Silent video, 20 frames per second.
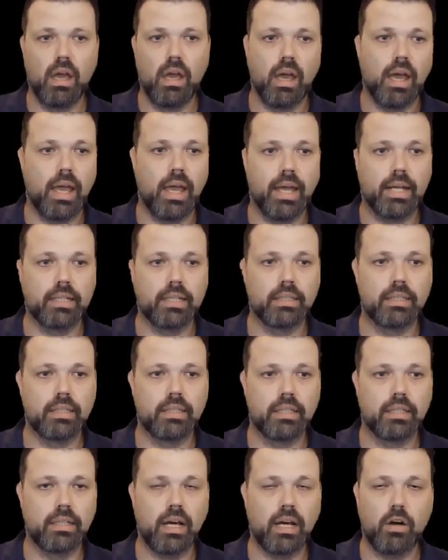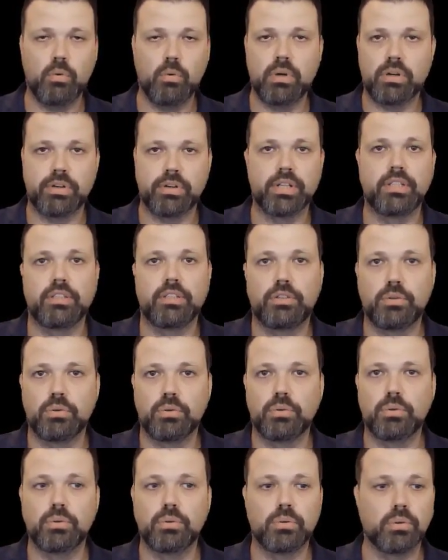And uh, now we are ready
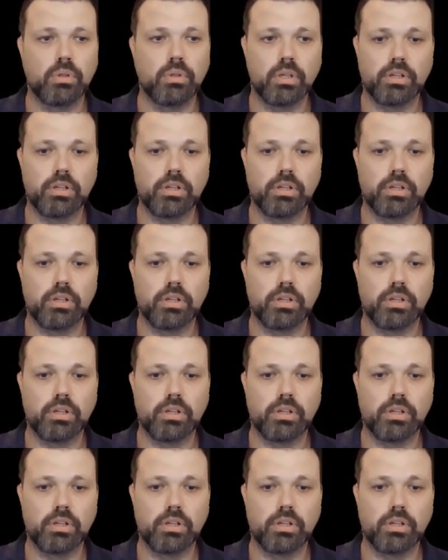to